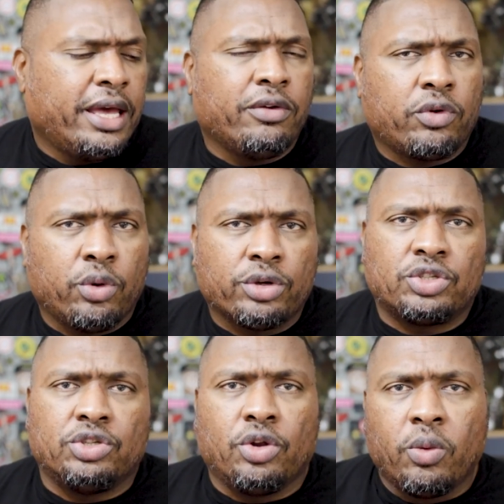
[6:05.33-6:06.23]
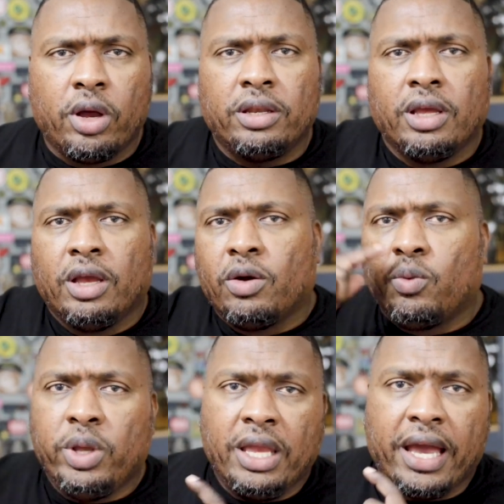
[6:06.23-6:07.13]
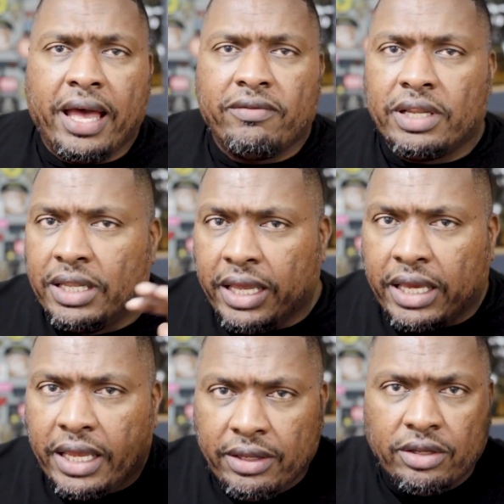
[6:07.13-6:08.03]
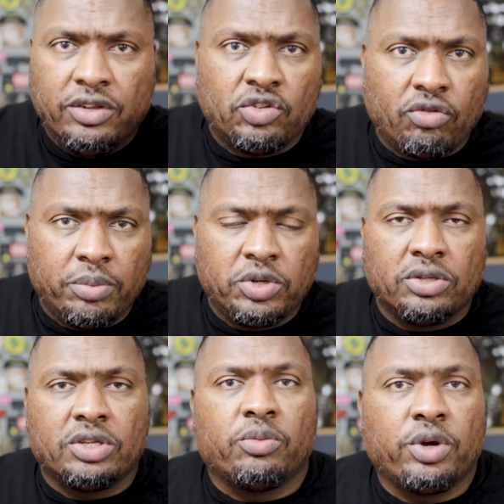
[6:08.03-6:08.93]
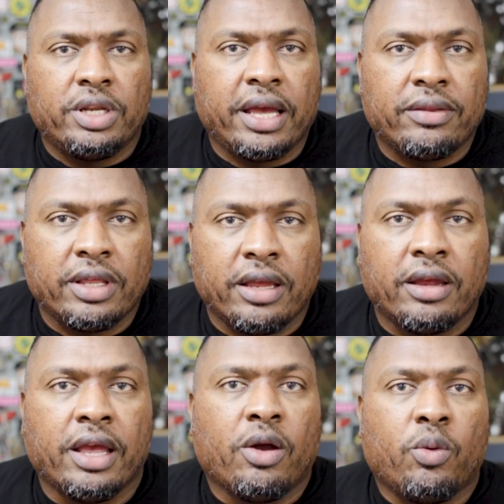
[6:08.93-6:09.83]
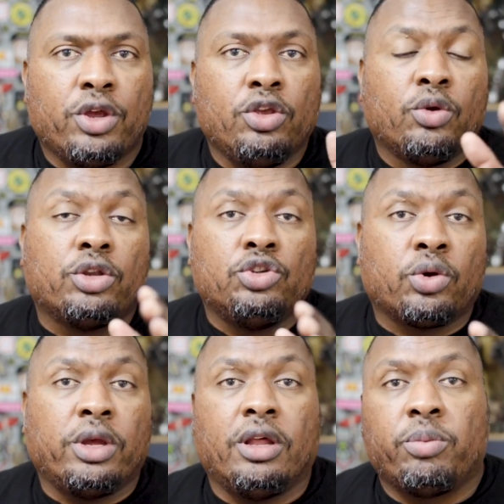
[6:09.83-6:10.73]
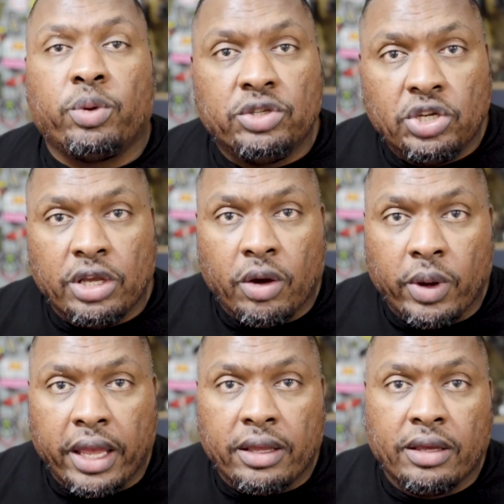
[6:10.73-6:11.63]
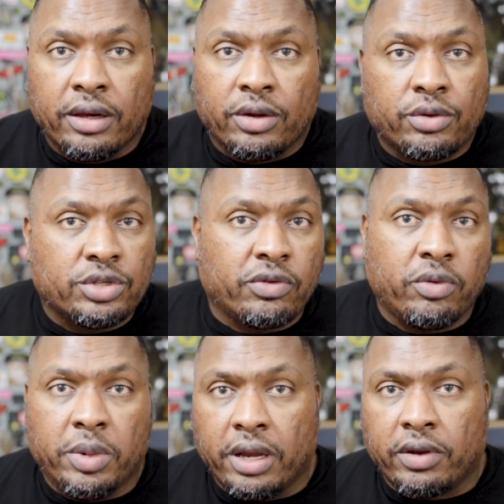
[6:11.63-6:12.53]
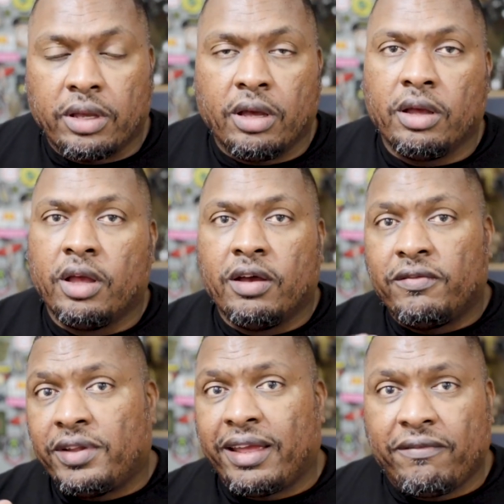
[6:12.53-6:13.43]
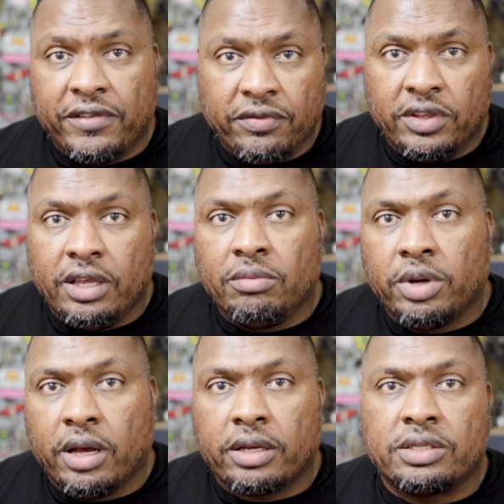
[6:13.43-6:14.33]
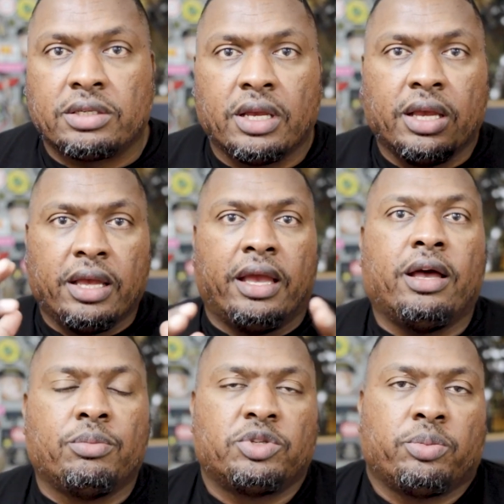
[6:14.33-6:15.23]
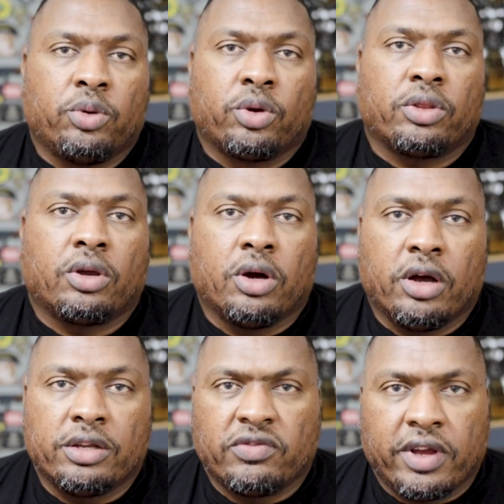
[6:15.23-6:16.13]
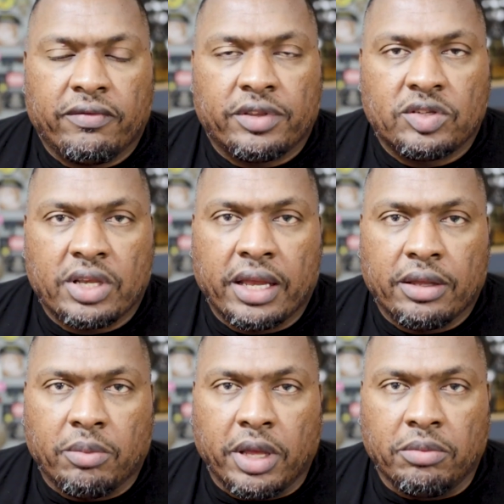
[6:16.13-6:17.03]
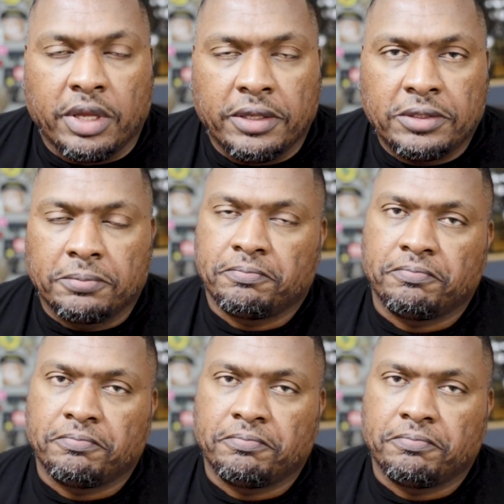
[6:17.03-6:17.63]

And of course, you know what? we have a link in the description somewhere down there where you can join up with GOA, Gun Owners of America, for like 15 bucks, help support the cause, fight for the Second Amendment.